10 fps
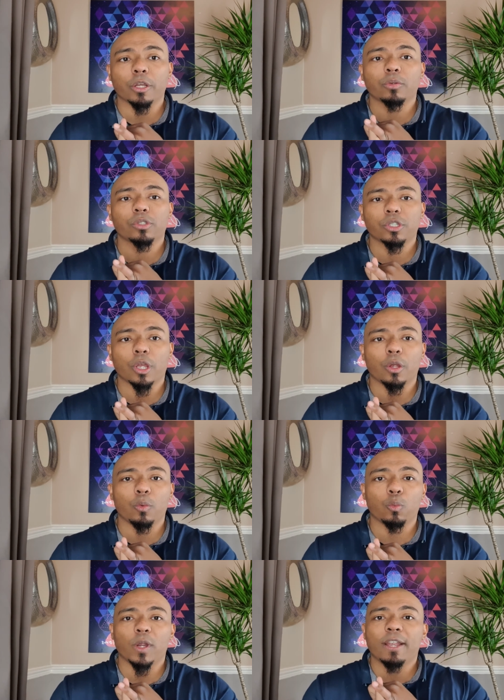so
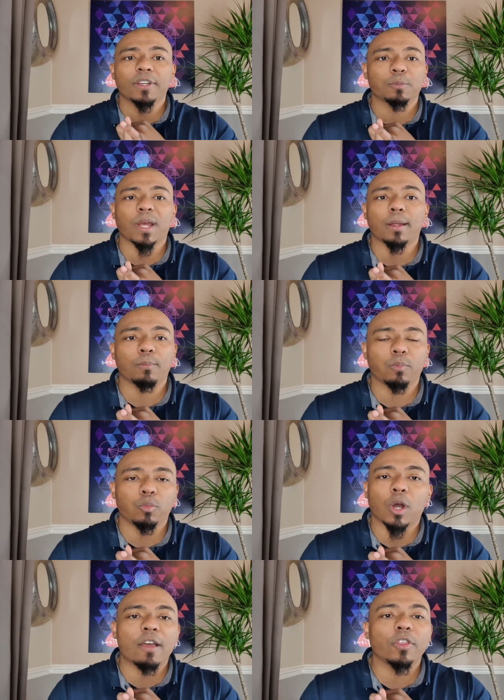where is
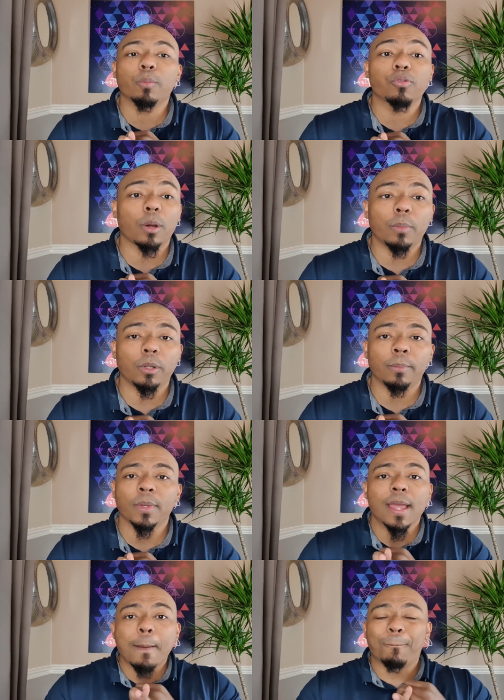whatever the problem
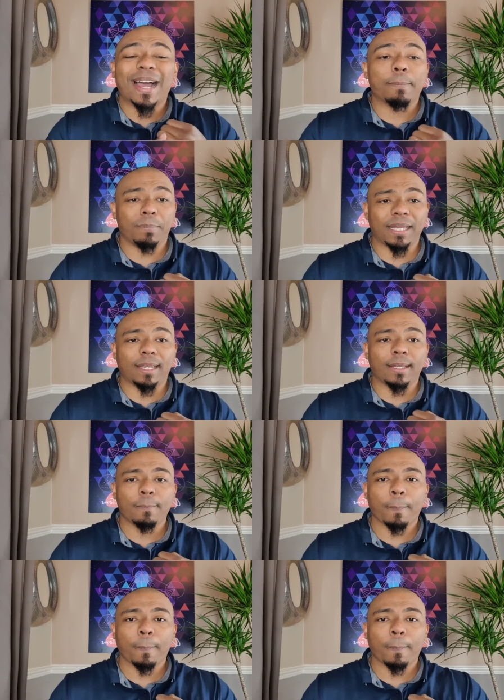might be,